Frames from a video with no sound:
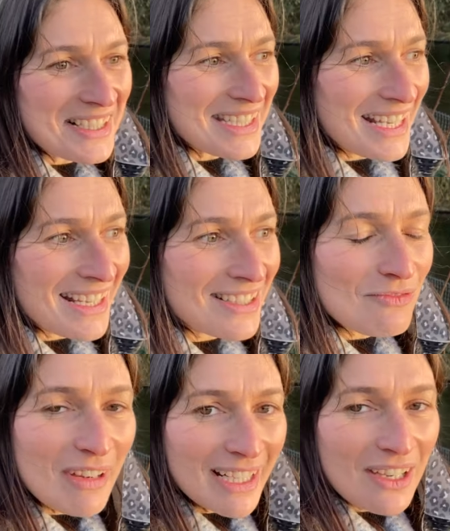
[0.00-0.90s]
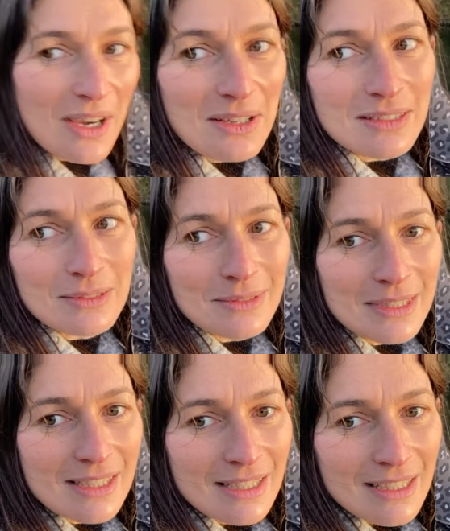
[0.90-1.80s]
it is really cold
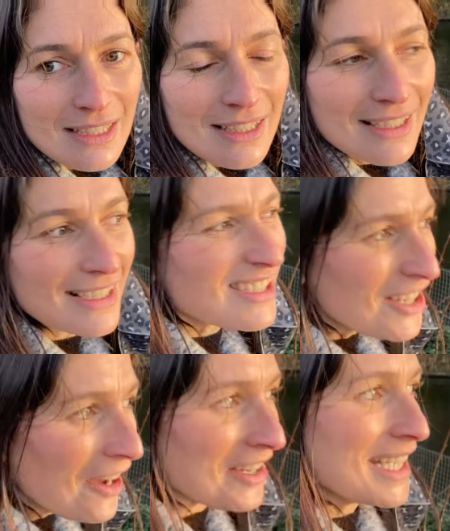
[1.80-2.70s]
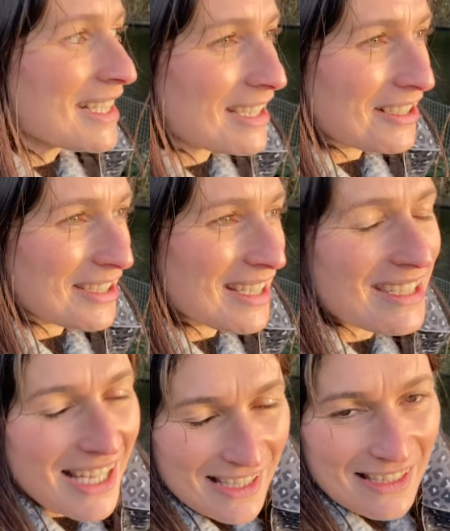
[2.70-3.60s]
it's nice because the
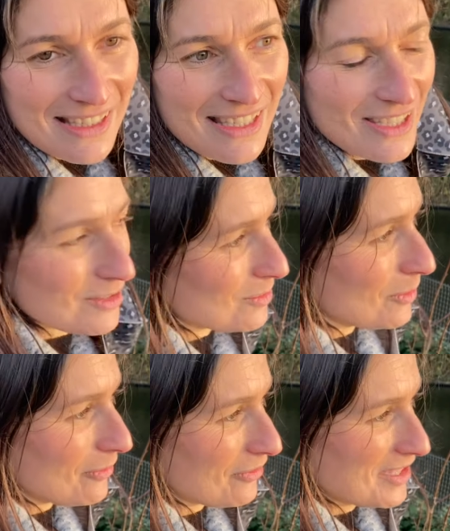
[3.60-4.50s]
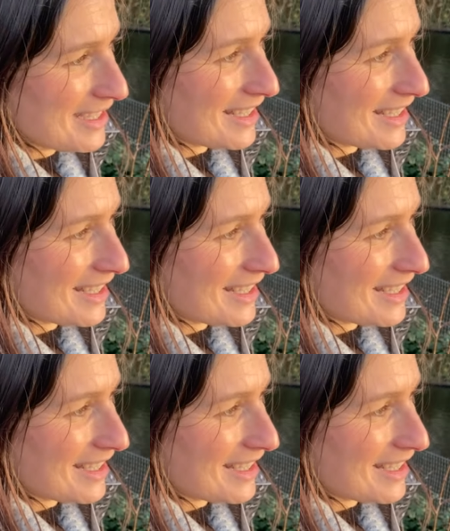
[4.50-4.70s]
sun's sort of still